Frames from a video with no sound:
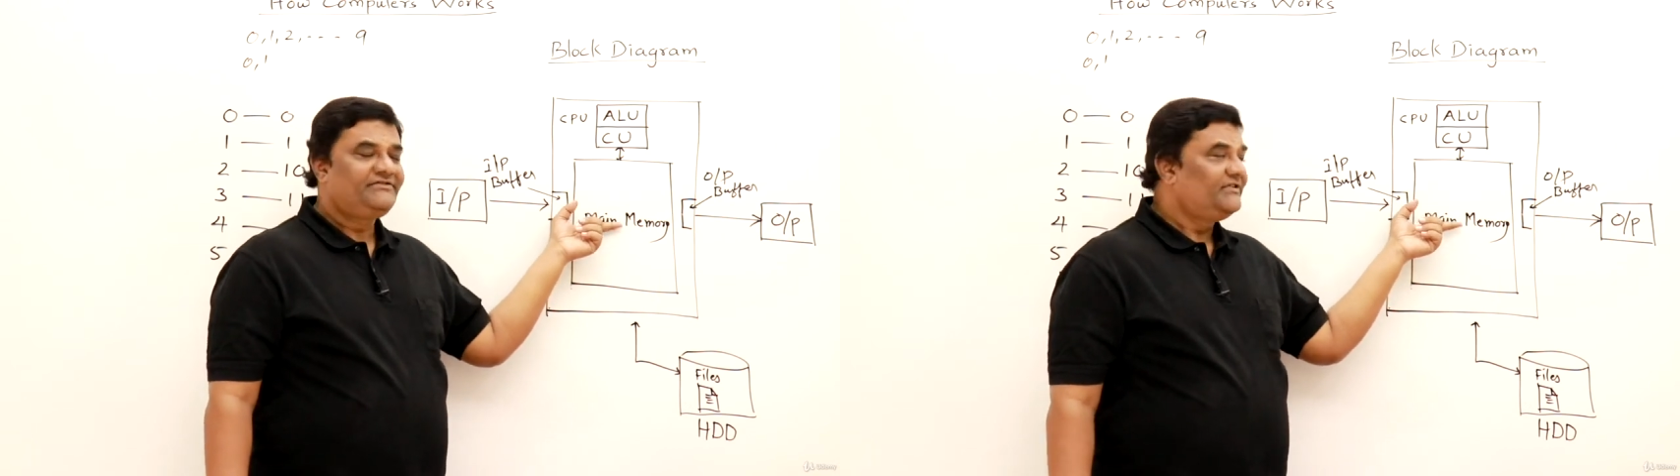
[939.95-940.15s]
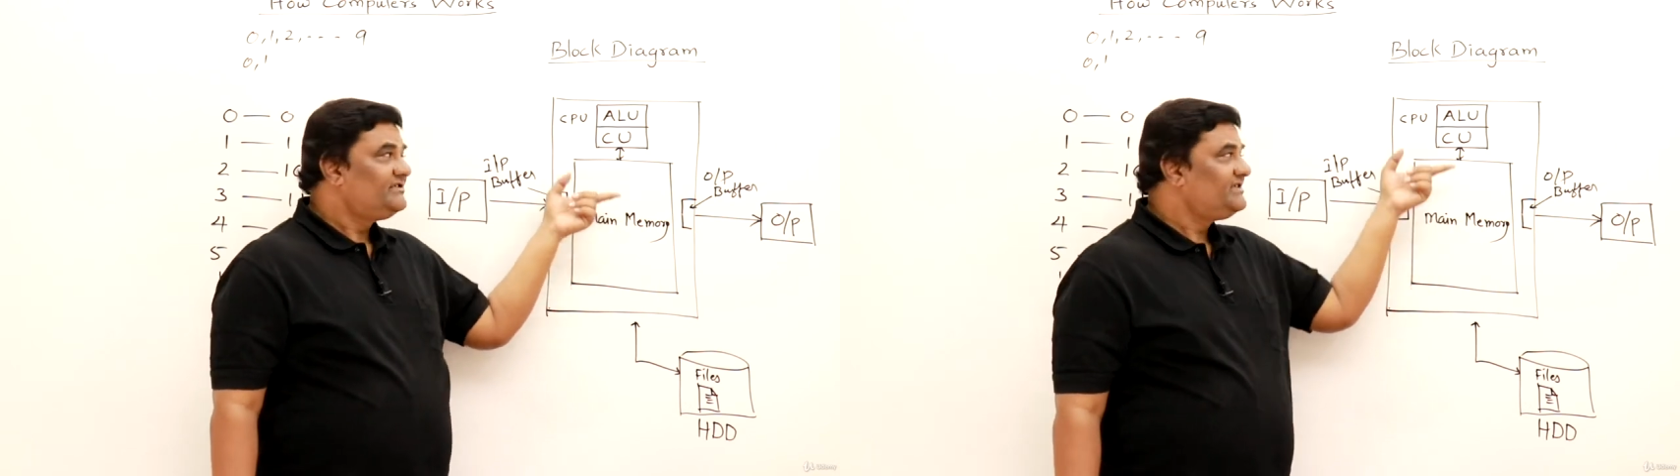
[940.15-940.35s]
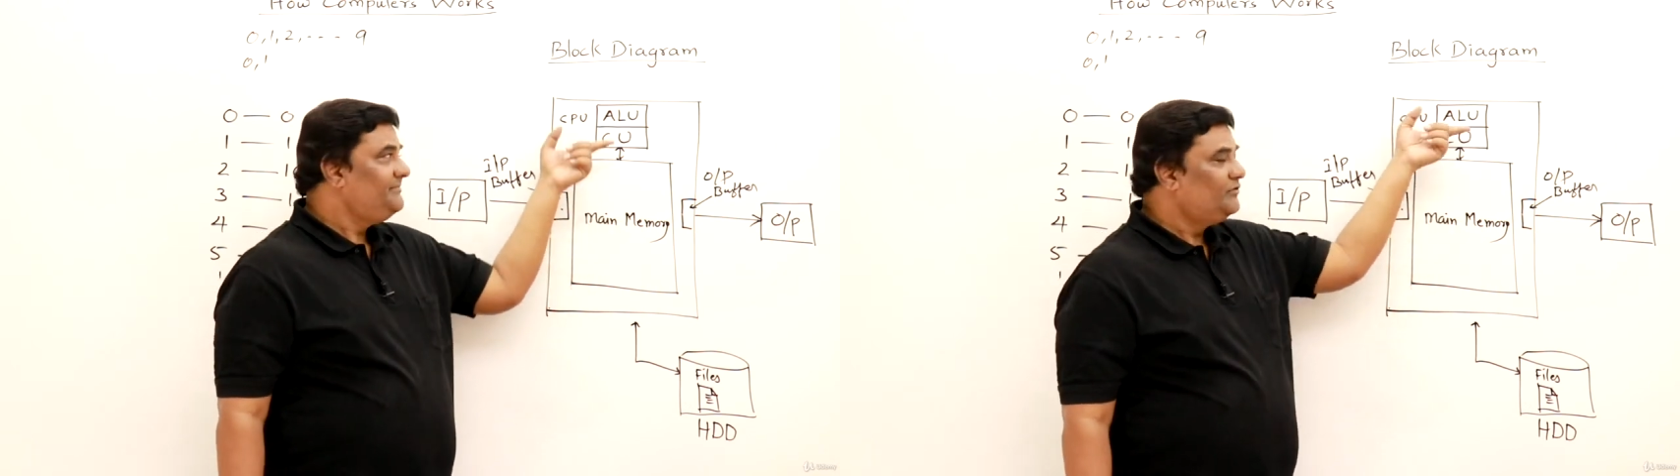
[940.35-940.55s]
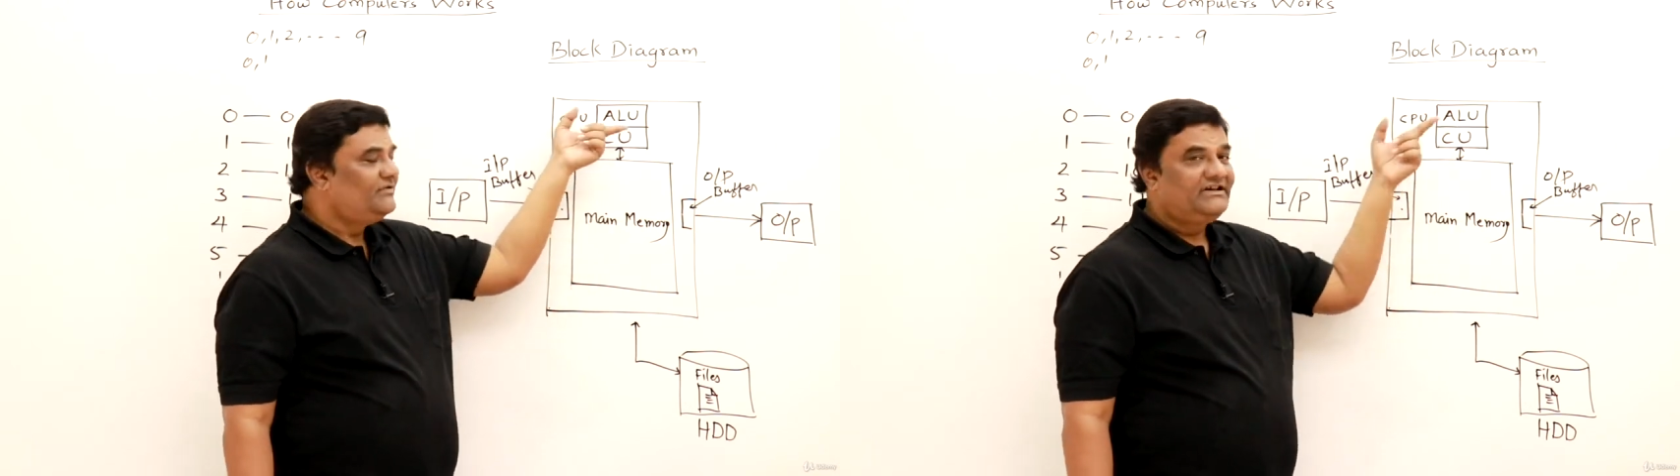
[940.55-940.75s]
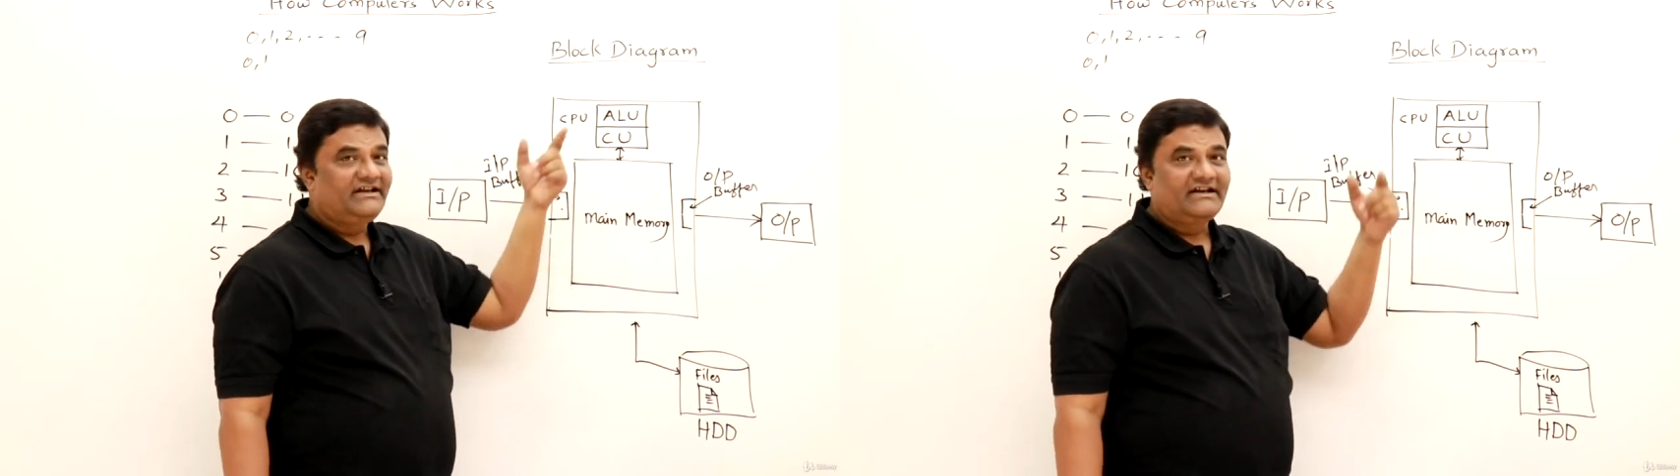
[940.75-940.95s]

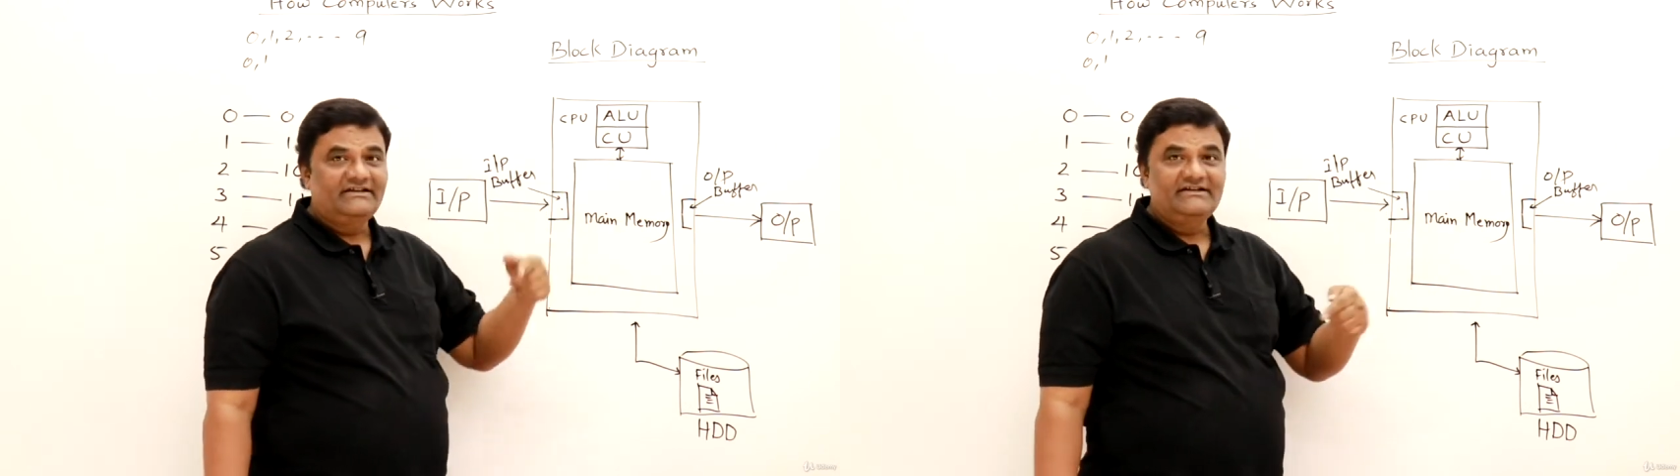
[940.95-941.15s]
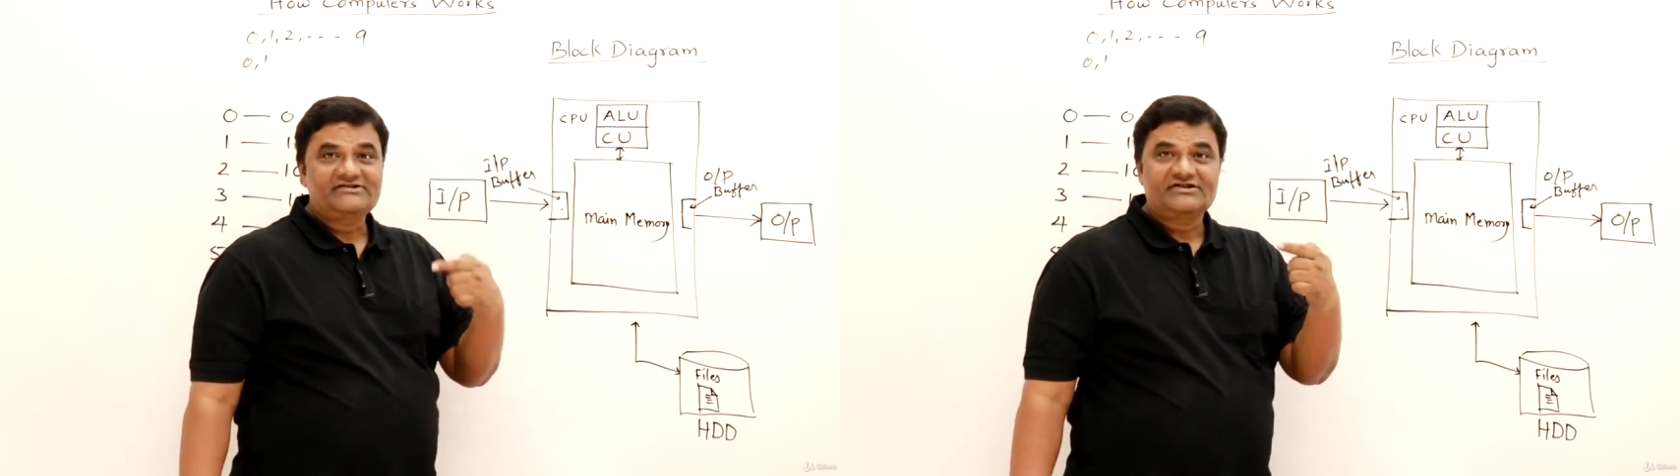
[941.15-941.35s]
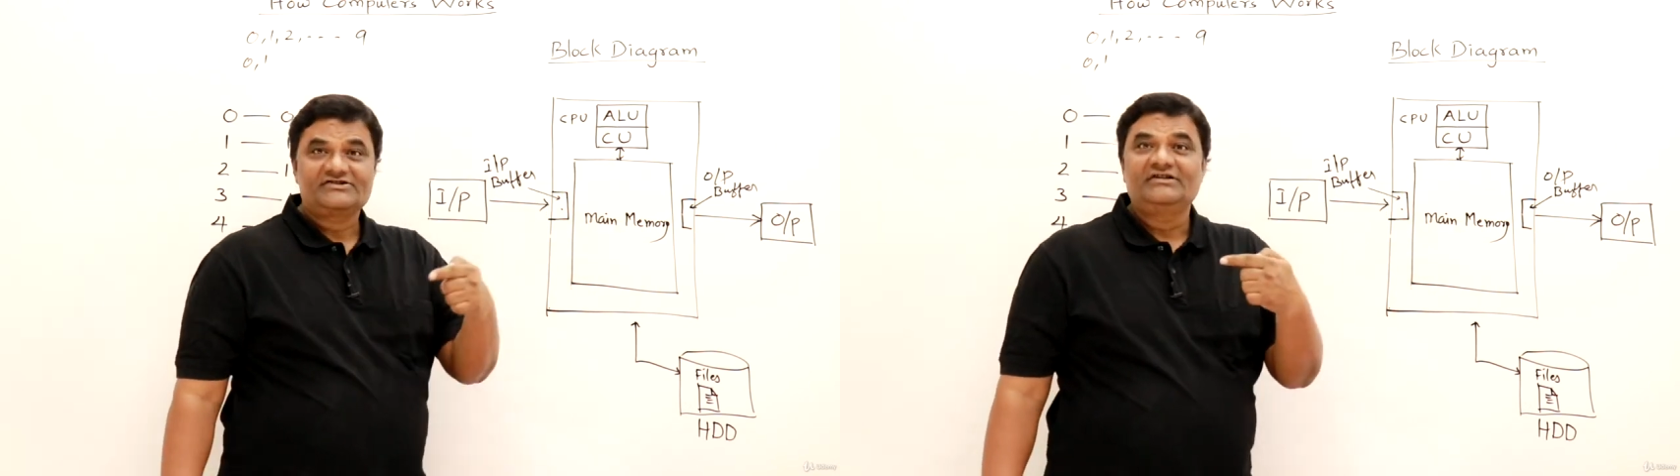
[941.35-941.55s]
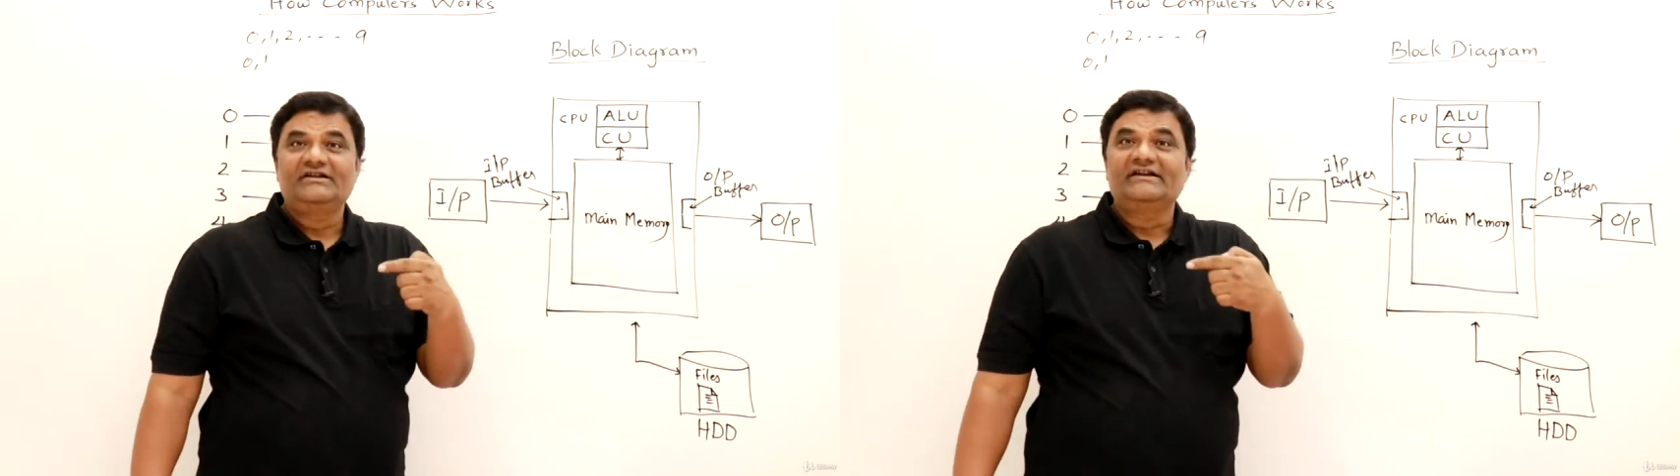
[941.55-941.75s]
CPU will take an instruction